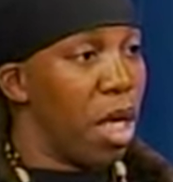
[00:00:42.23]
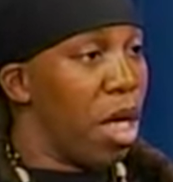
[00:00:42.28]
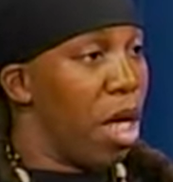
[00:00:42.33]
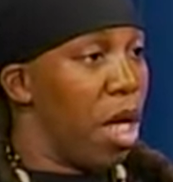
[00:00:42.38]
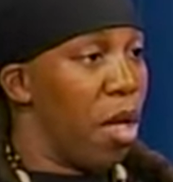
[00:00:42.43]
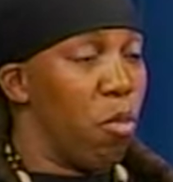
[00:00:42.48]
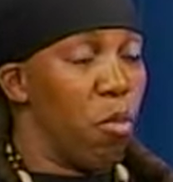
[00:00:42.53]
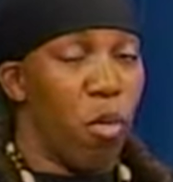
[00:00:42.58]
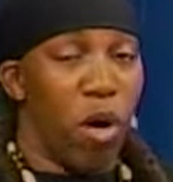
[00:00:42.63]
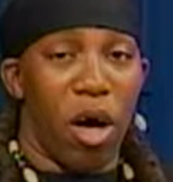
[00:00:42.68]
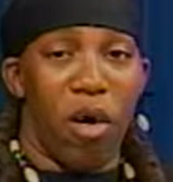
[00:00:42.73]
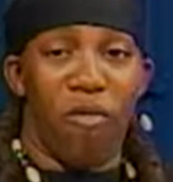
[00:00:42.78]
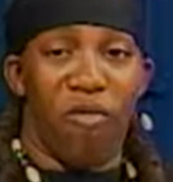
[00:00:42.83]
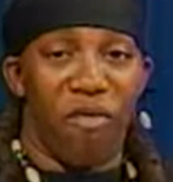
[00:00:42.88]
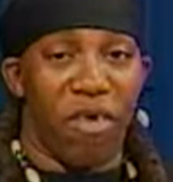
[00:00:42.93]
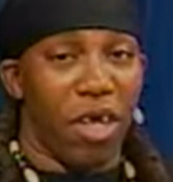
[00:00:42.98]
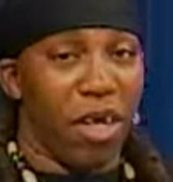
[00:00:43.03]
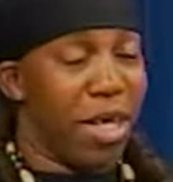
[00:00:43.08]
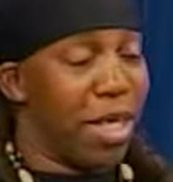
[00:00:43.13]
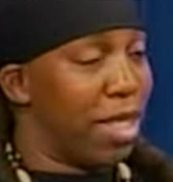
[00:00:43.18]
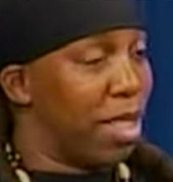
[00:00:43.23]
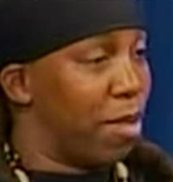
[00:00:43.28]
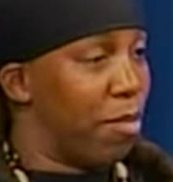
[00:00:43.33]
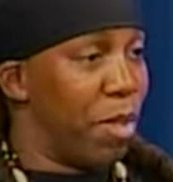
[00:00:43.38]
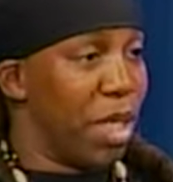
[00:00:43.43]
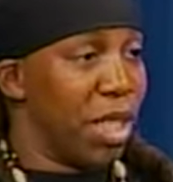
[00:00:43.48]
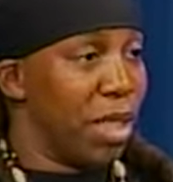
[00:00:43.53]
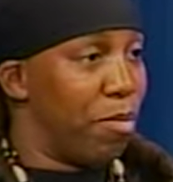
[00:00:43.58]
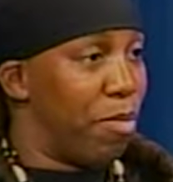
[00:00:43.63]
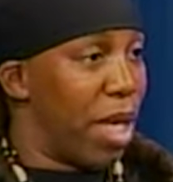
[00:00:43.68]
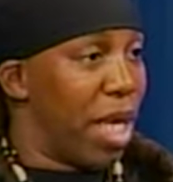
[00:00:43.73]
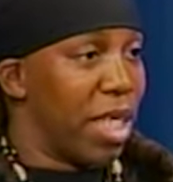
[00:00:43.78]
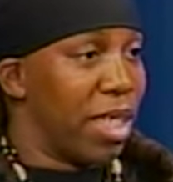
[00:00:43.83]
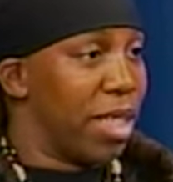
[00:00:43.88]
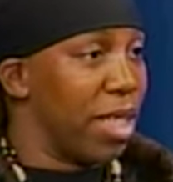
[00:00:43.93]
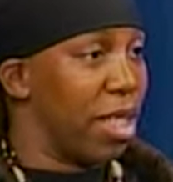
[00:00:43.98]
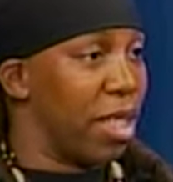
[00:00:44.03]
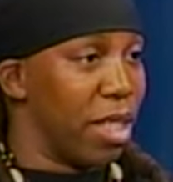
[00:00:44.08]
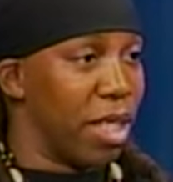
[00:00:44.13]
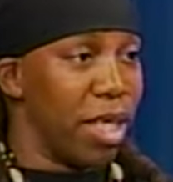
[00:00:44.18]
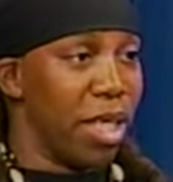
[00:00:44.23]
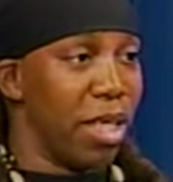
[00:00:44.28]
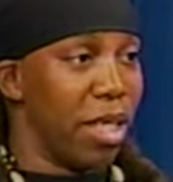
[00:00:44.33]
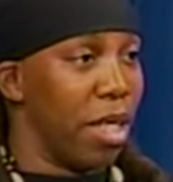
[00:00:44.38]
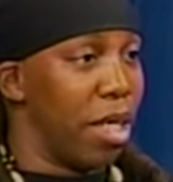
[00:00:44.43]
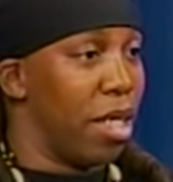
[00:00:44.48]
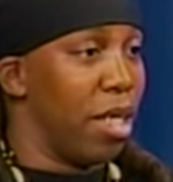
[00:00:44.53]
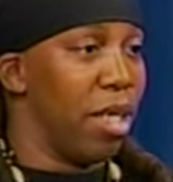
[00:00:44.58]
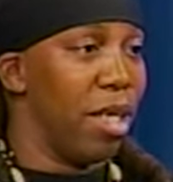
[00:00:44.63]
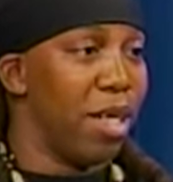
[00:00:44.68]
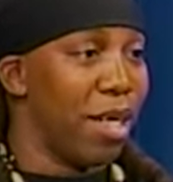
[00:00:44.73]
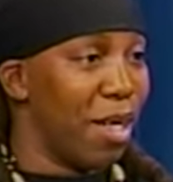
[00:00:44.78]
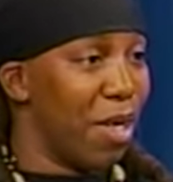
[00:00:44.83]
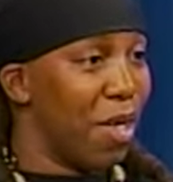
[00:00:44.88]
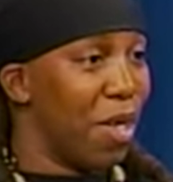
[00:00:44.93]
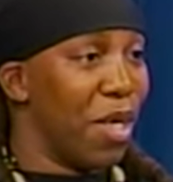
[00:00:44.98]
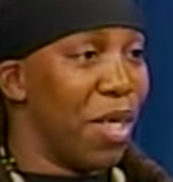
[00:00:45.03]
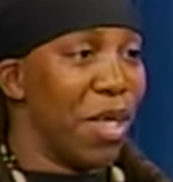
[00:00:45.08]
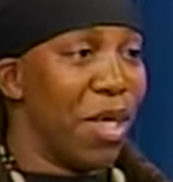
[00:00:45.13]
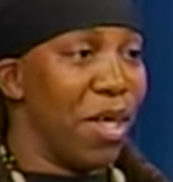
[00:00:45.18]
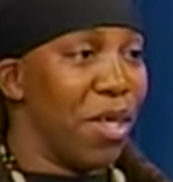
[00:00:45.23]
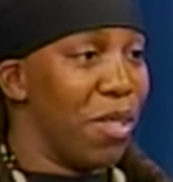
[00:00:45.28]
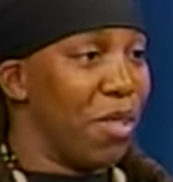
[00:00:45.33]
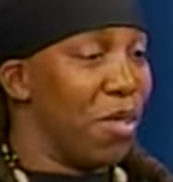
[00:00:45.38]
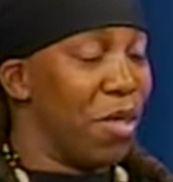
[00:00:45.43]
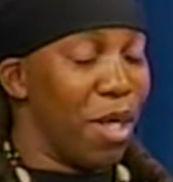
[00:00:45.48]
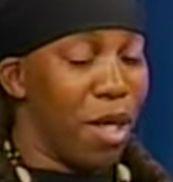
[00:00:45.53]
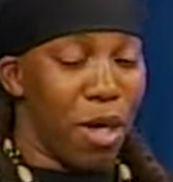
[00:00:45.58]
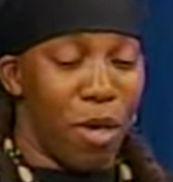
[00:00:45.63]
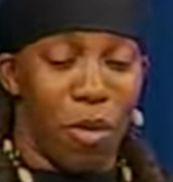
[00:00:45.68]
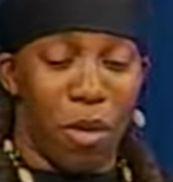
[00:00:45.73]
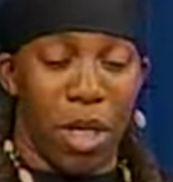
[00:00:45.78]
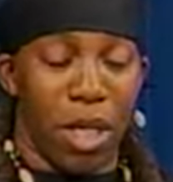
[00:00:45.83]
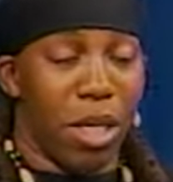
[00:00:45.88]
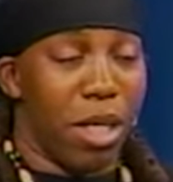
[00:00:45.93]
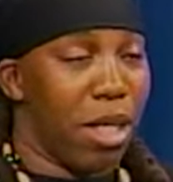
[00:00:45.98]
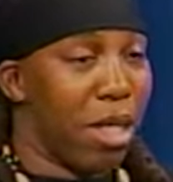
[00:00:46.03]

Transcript: And welfare is, is basically, you know,